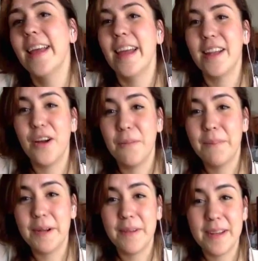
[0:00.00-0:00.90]
and
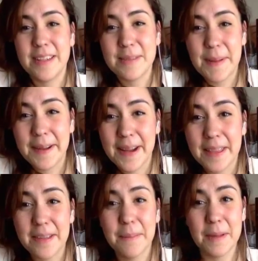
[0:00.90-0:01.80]
hoped it would inspire
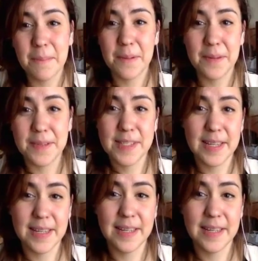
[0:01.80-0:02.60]
other people to